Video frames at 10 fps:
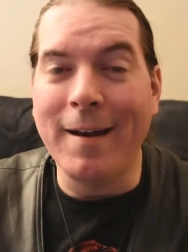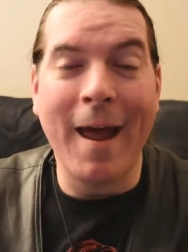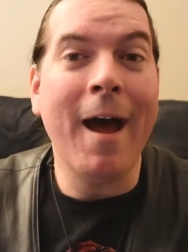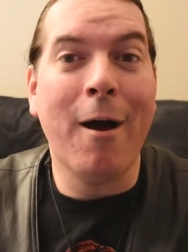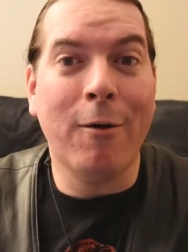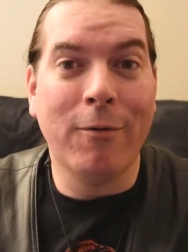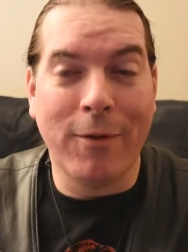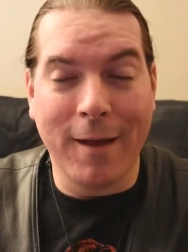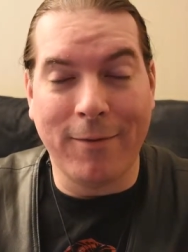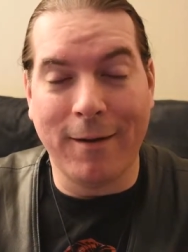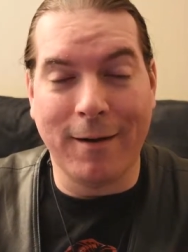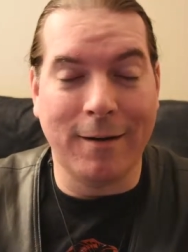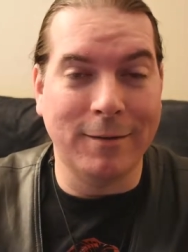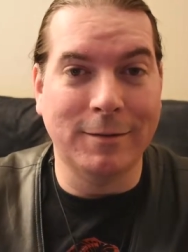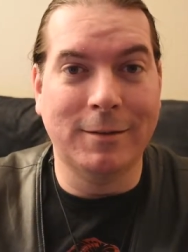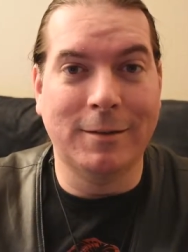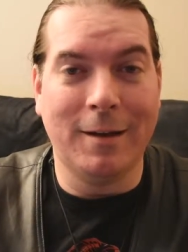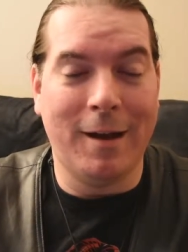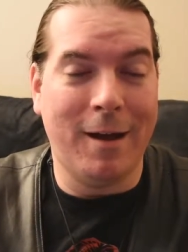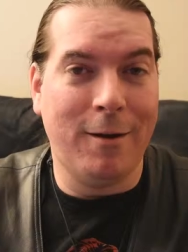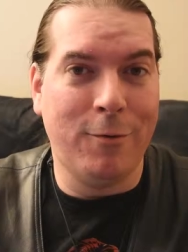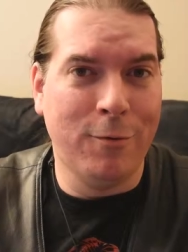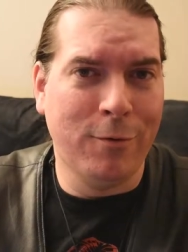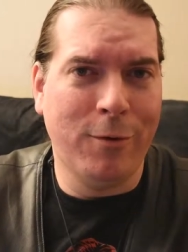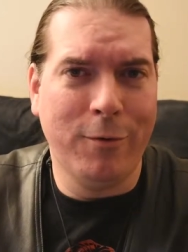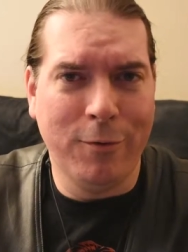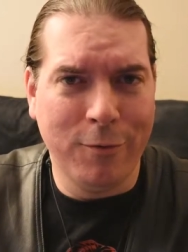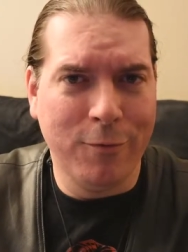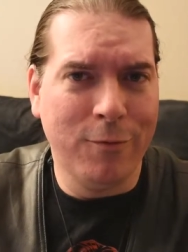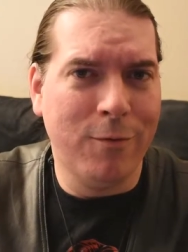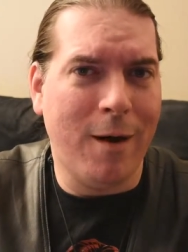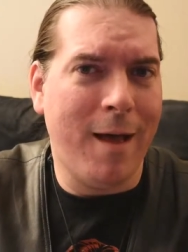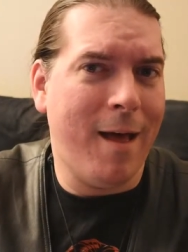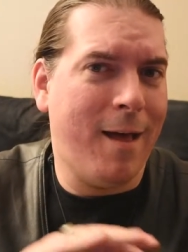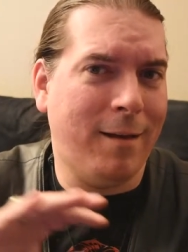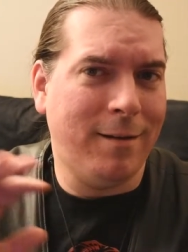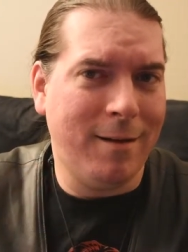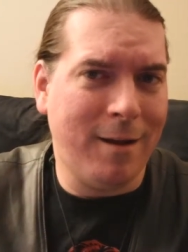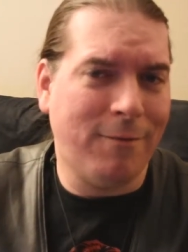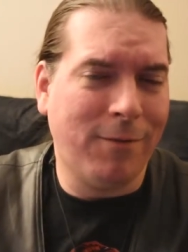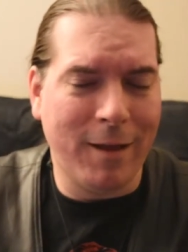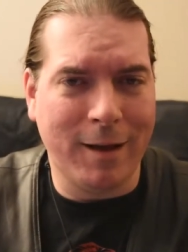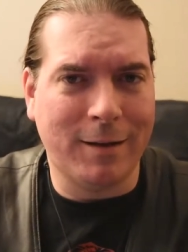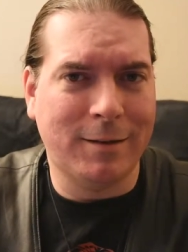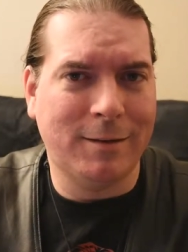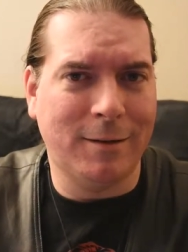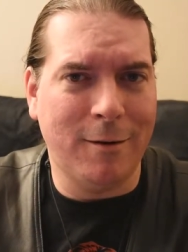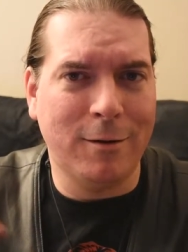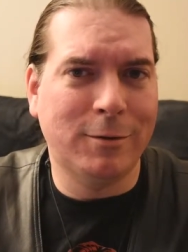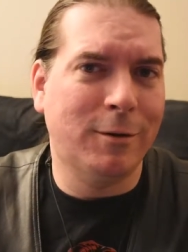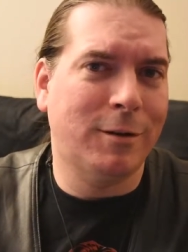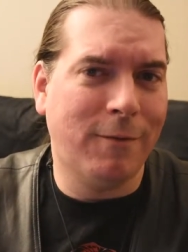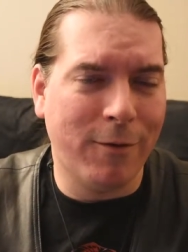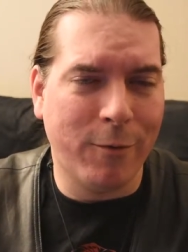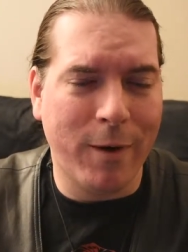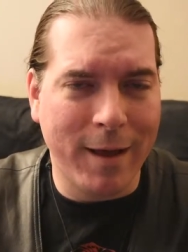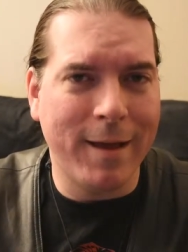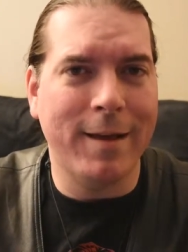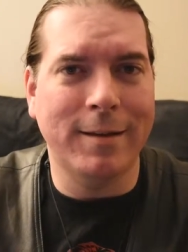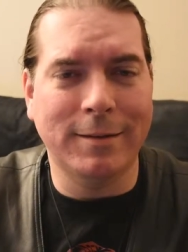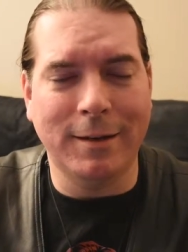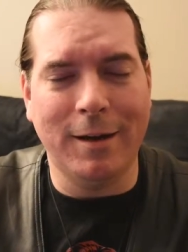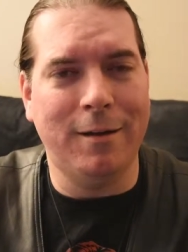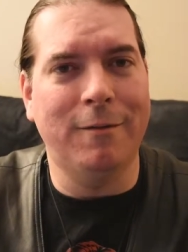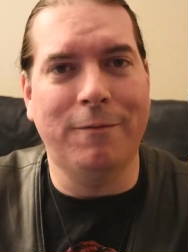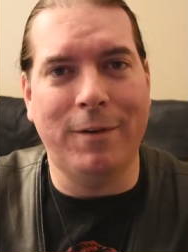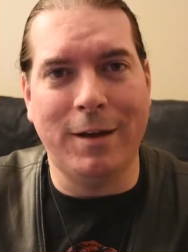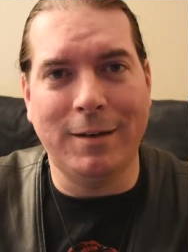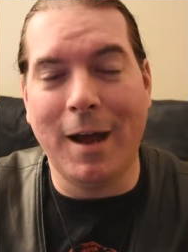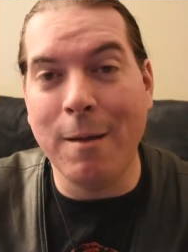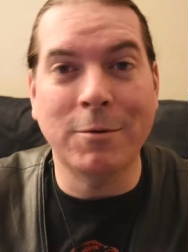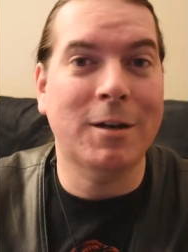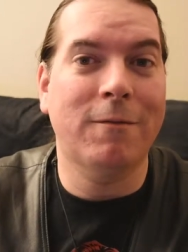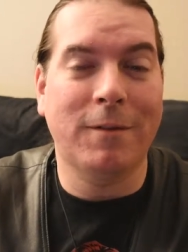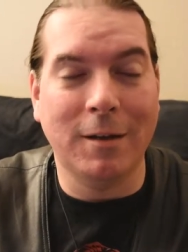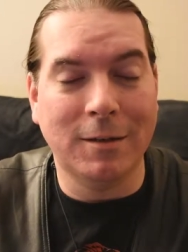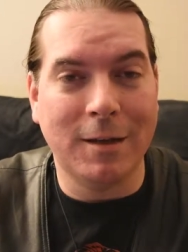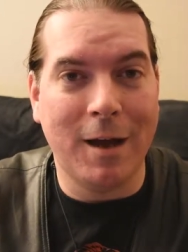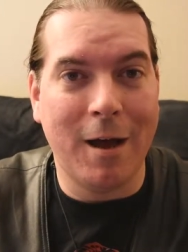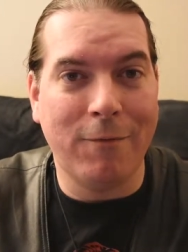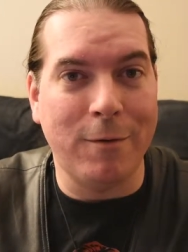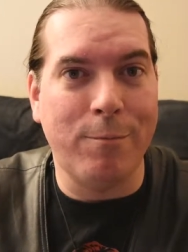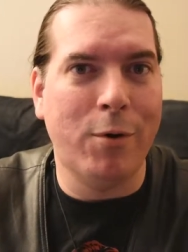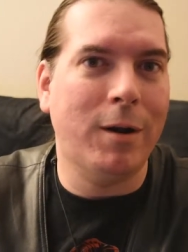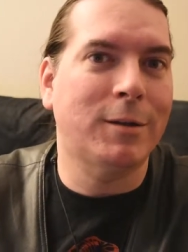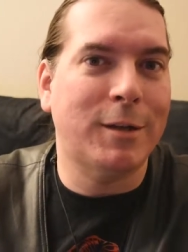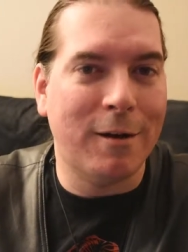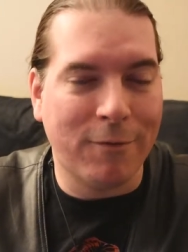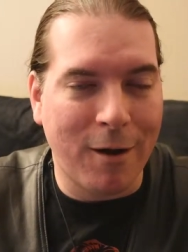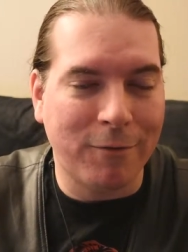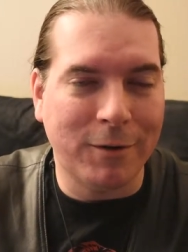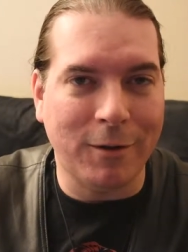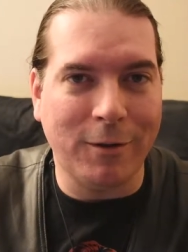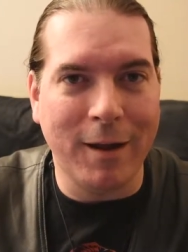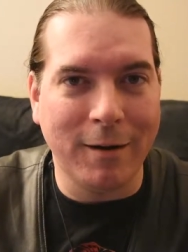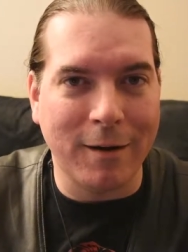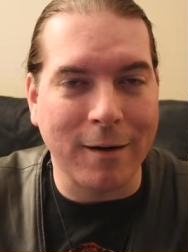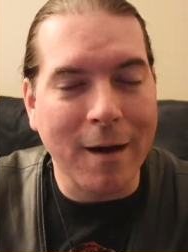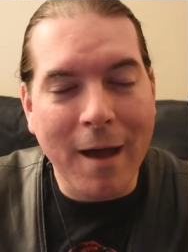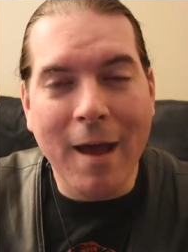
Now that there's Hulu and Netflix and all sorts of other ways of time-shifting stuff and putting stuff off till later,